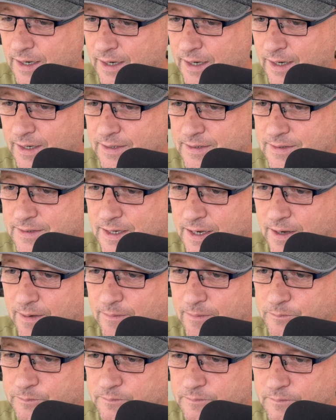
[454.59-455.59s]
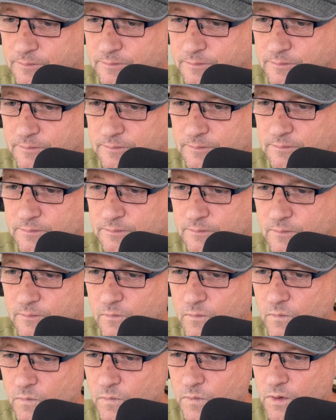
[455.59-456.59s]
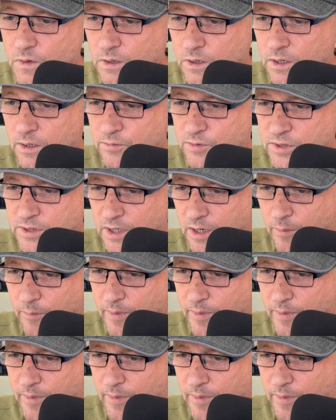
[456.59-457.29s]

and um, I'm just getting a